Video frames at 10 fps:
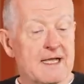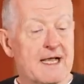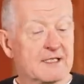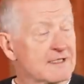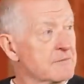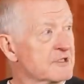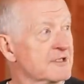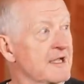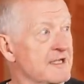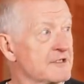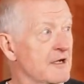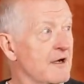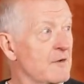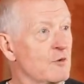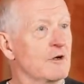at some stage,
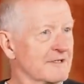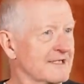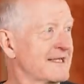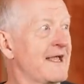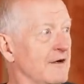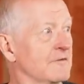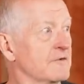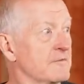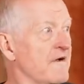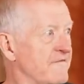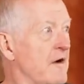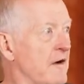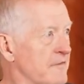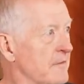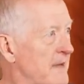I worked this out with my
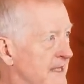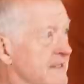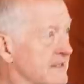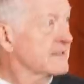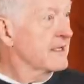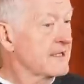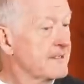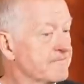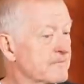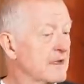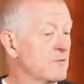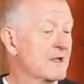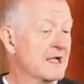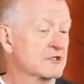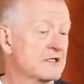father back in the day, and
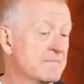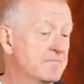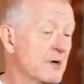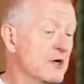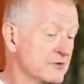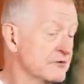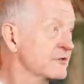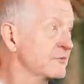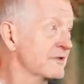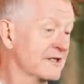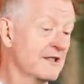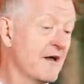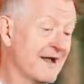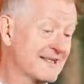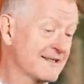we actually burnt with a
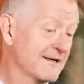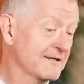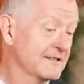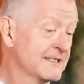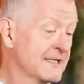lighter